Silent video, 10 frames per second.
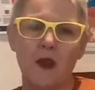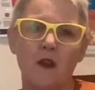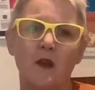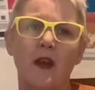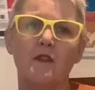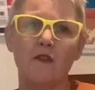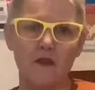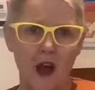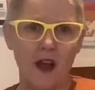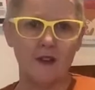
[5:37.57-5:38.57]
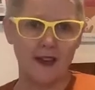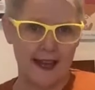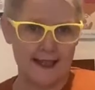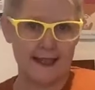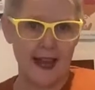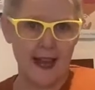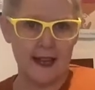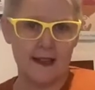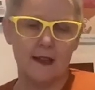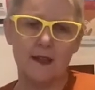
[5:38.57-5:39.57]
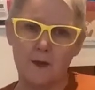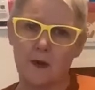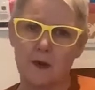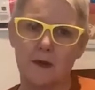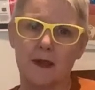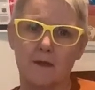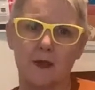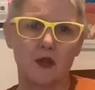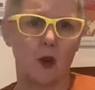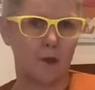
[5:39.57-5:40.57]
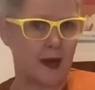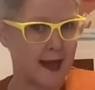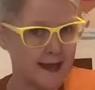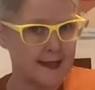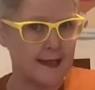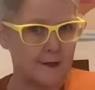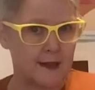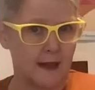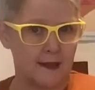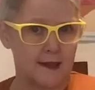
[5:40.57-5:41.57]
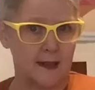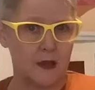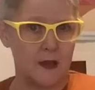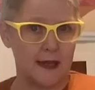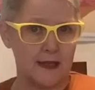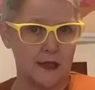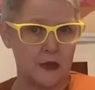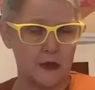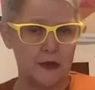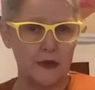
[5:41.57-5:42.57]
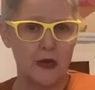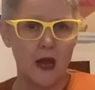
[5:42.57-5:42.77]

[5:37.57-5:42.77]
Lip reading: You have a final essay that is probably the most comprehensive task that you need to do.